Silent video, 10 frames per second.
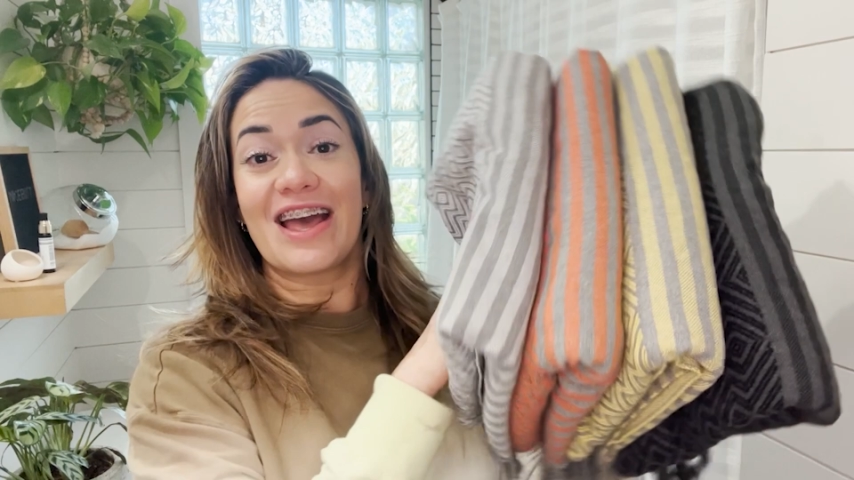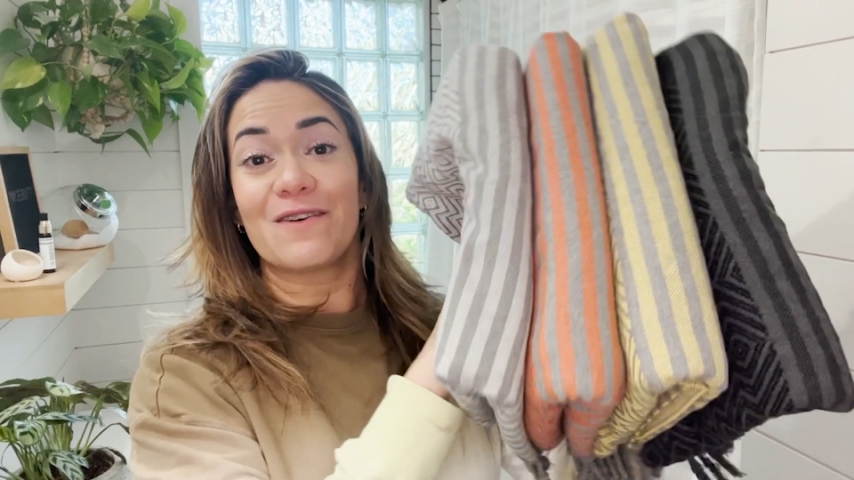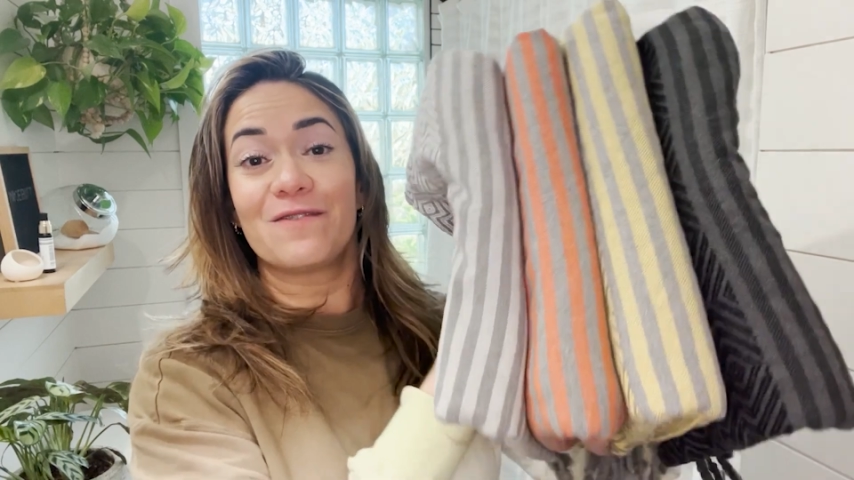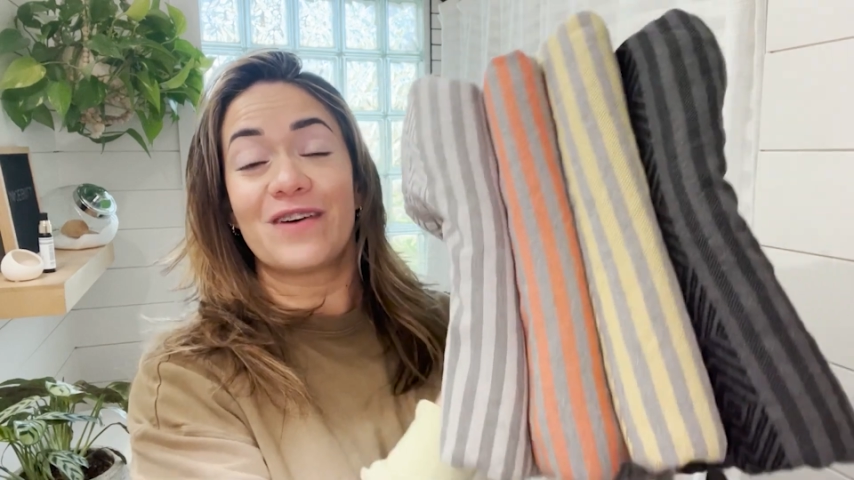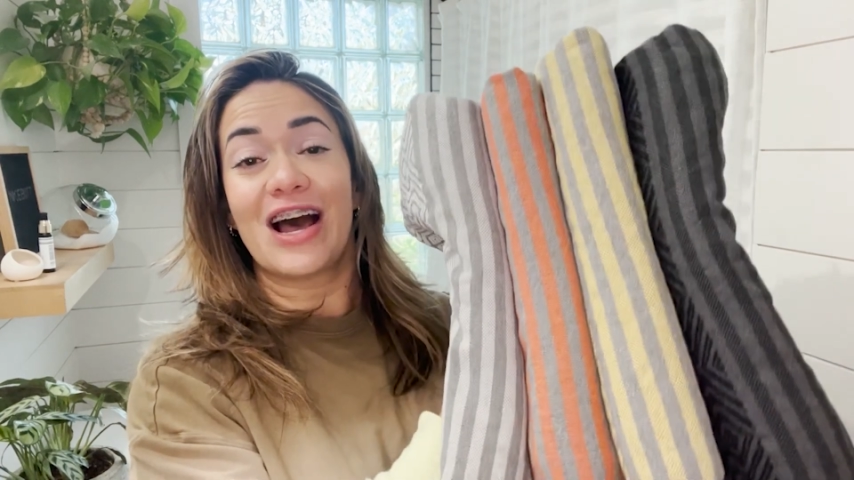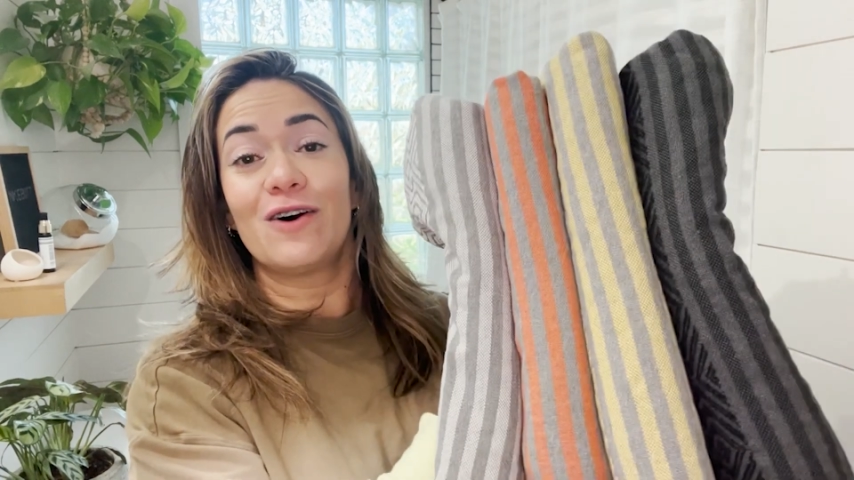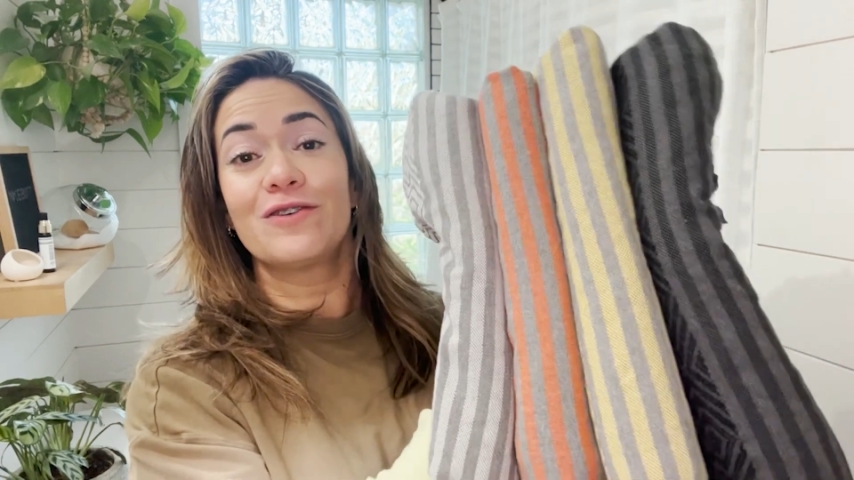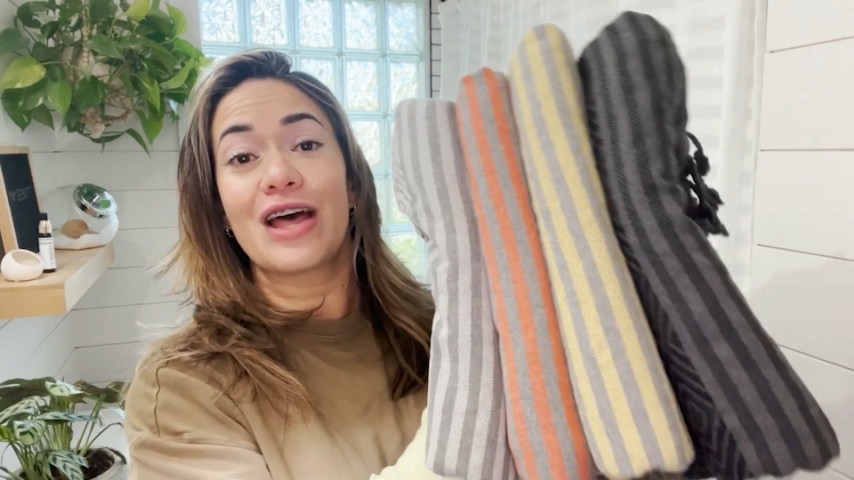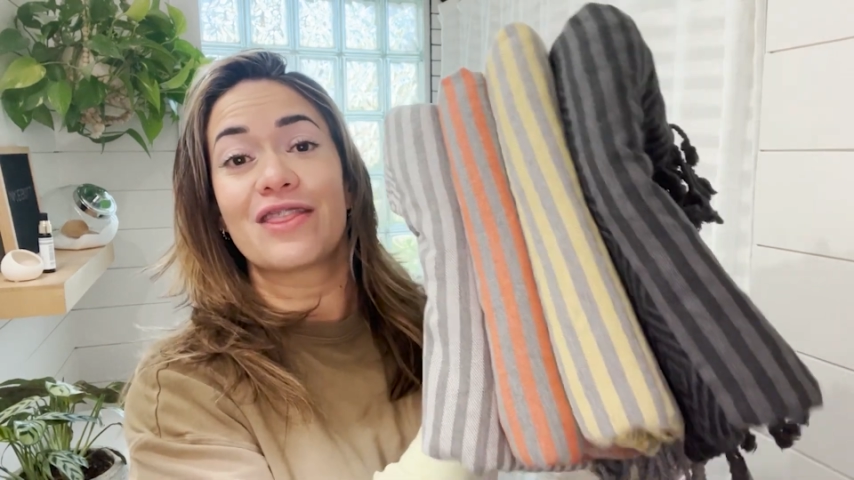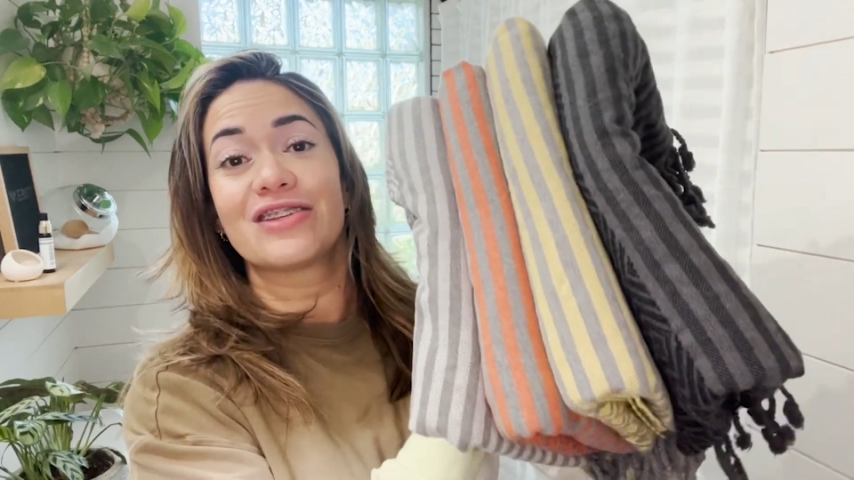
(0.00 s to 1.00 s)
I have
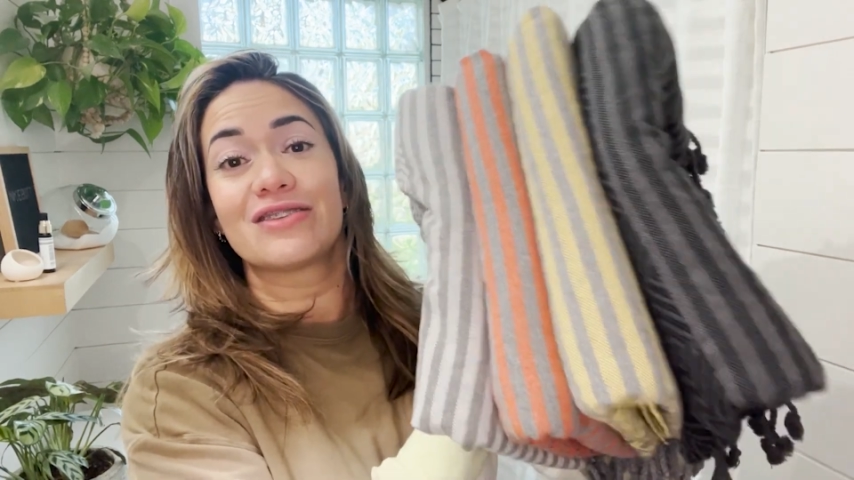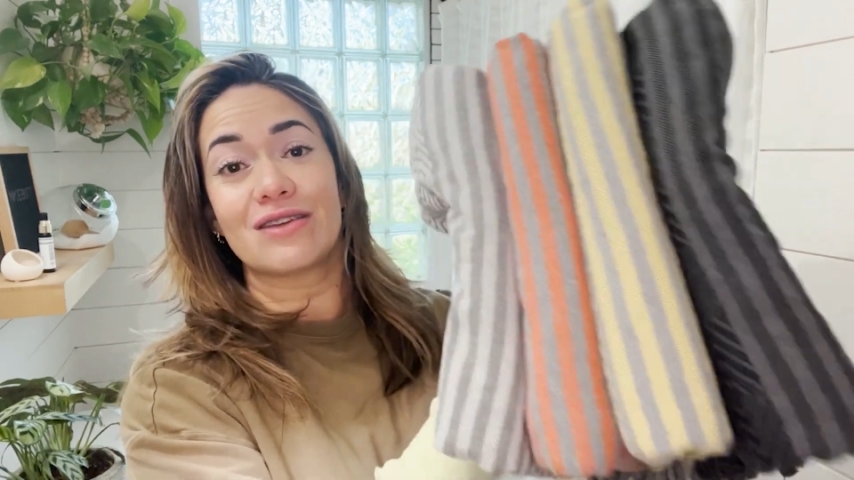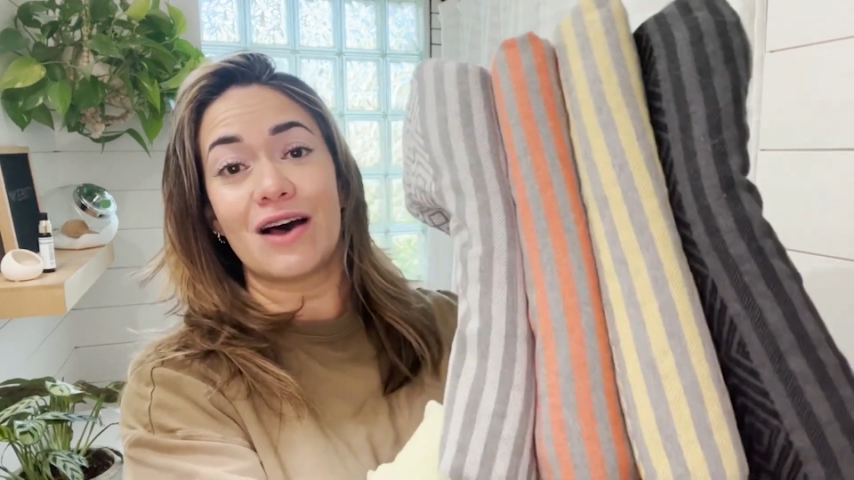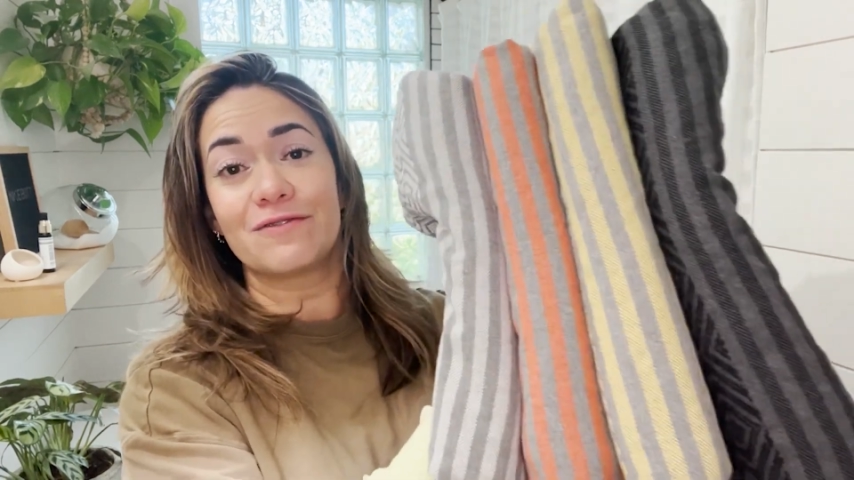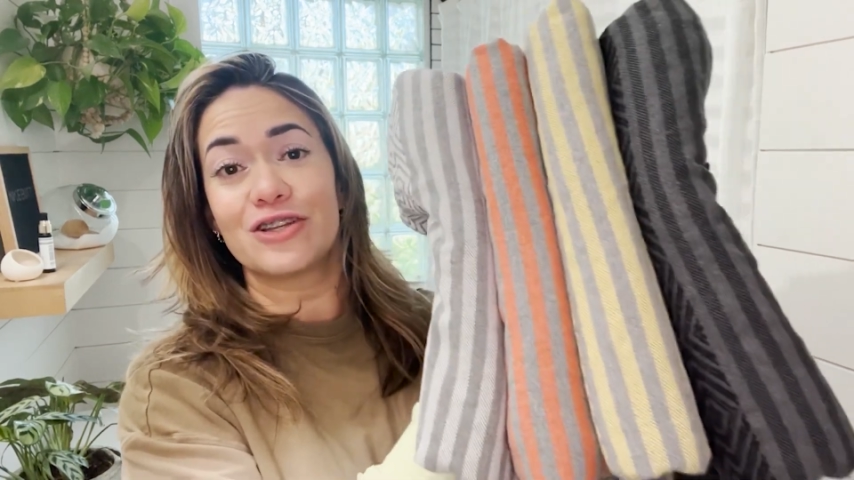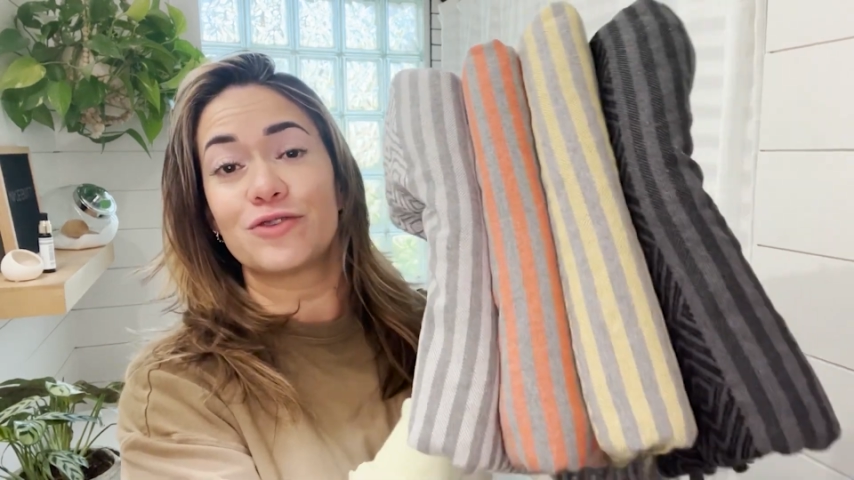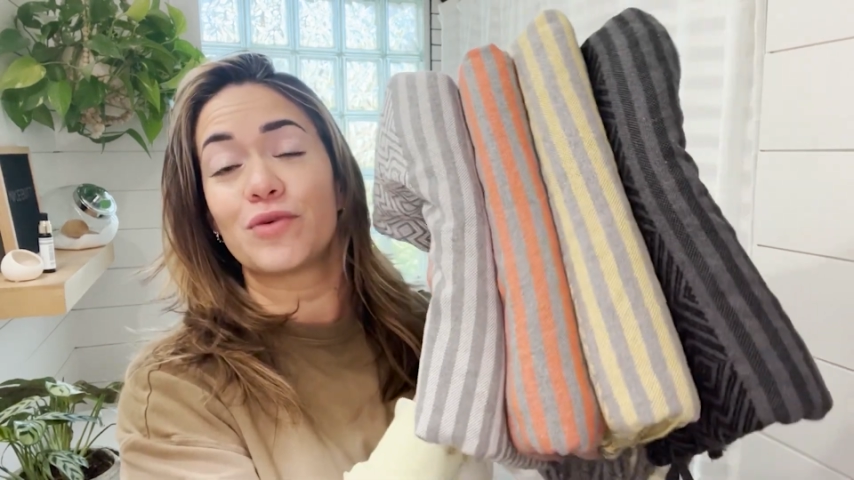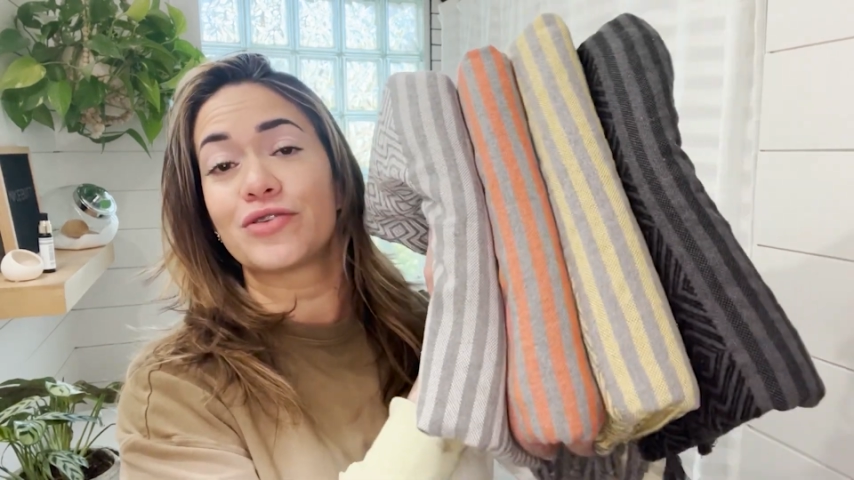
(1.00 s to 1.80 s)
found the softest,